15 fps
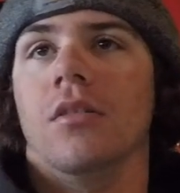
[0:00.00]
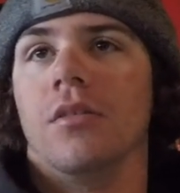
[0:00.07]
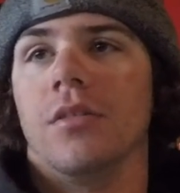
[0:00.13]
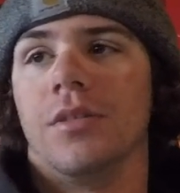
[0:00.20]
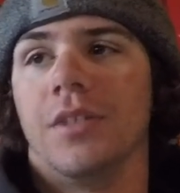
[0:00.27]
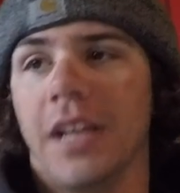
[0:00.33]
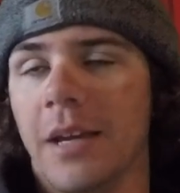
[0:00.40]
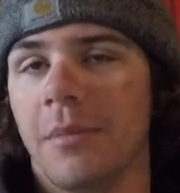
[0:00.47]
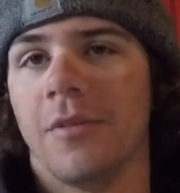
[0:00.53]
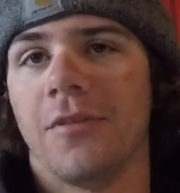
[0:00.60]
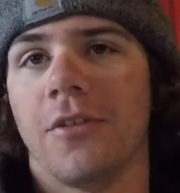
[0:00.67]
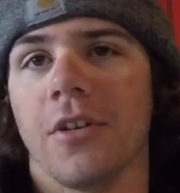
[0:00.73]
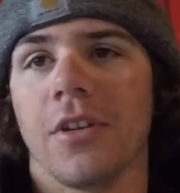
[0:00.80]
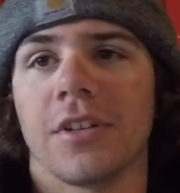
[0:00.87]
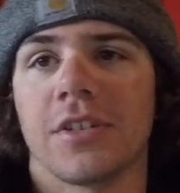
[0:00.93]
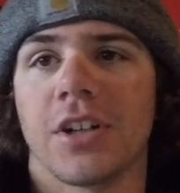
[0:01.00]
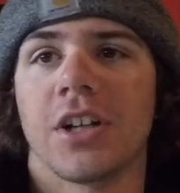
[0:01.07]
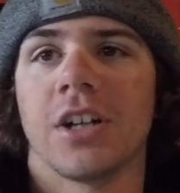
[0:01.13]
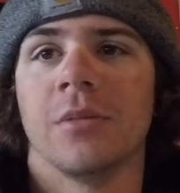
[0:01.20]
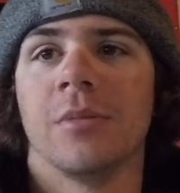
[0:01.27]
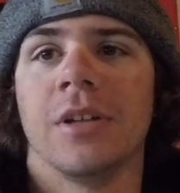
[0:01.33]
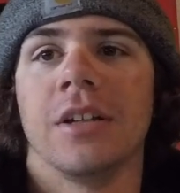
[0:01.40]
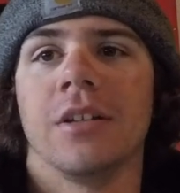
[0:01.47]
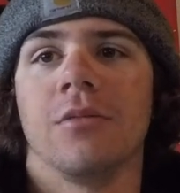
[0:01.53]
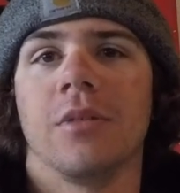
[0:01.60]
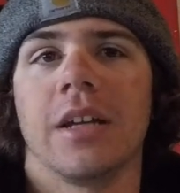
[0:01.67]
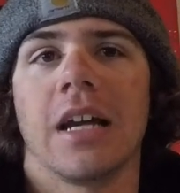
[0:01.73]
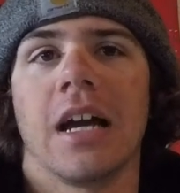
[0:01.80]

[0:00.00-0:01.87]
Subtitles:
the day before the tournament, we